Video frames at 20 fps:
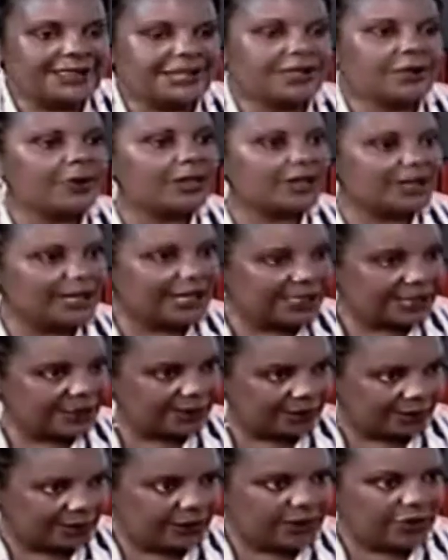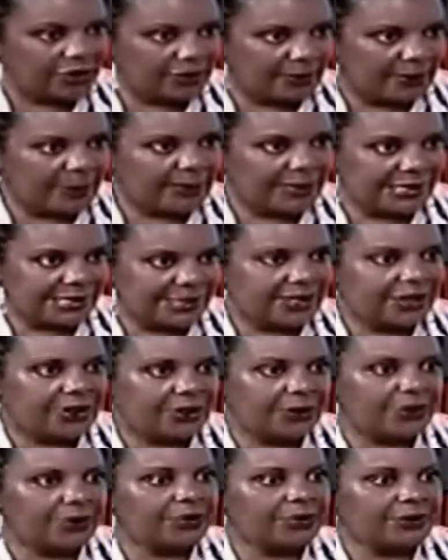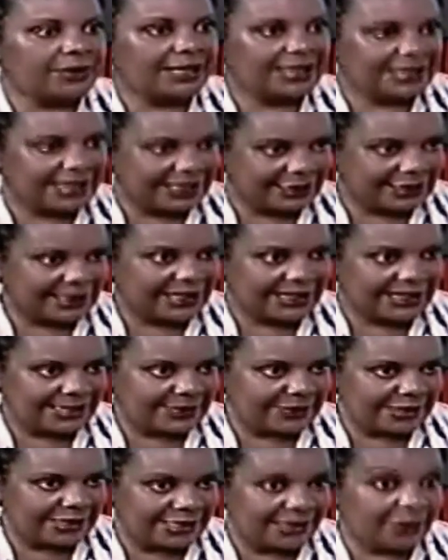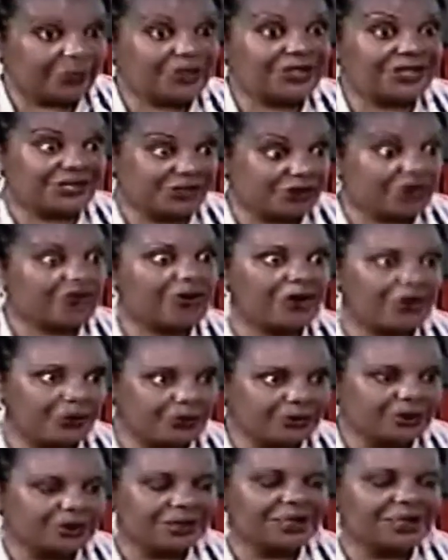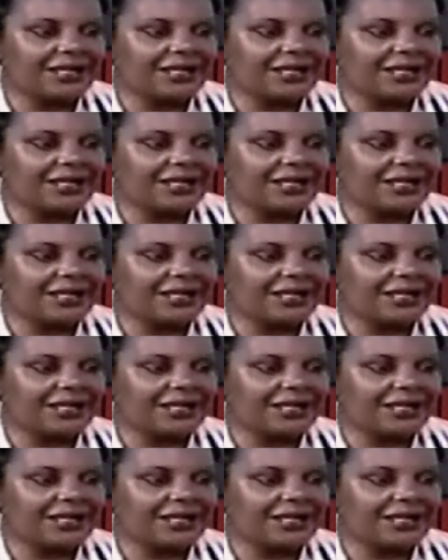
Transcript: So we're letting the members know at the next meeting, which has grown.